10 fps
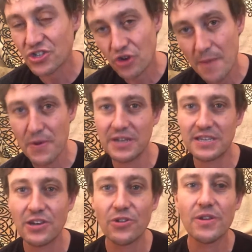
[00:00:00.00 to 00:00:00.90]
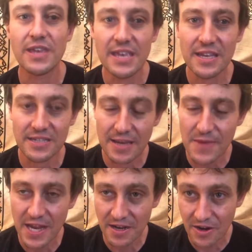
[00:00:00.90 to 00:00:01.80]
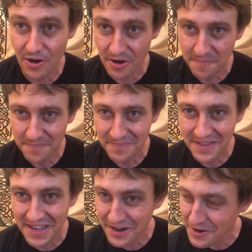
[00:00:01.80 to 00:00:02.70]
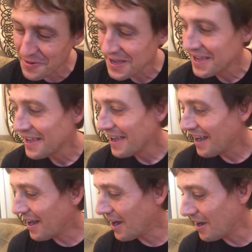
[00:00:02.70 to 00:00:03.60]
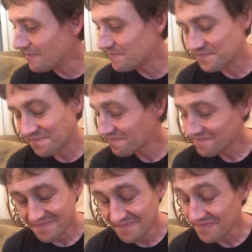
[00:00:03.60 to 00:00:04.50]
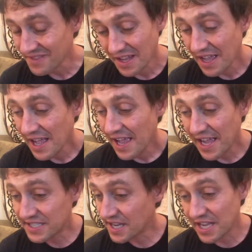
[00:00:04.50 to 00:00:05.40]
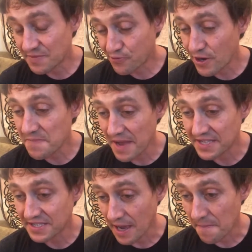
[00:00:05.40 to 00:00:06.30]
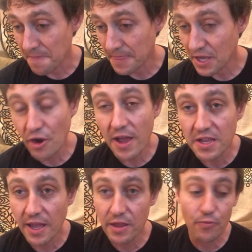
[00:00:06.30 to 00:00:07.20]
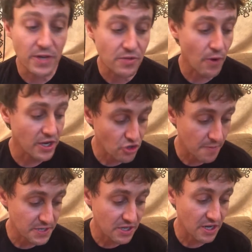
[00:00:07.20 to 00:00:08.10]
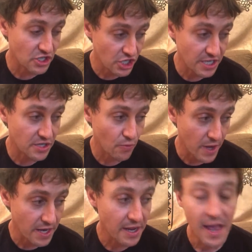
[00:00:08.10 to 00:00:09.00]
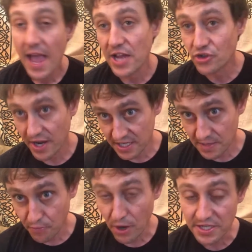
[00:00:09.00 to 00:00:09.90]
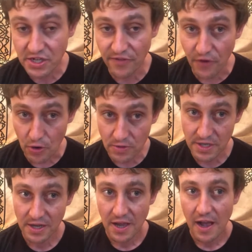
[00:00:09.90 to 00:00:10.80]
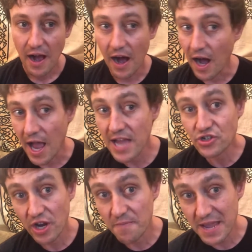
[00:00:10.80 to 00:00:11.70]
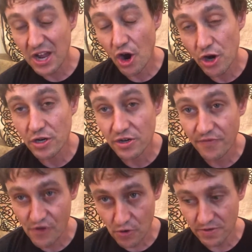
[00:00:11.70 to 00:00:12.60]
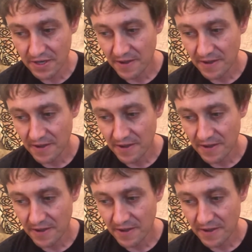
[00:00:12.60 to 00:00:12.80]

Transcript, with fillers: Trump until he intimidated her, you know? Um, it's it's pretty messed up, you know? And, and the reason why Trump is going to cheat to win and try to suppress your vote uh, and try to make it harder to vote,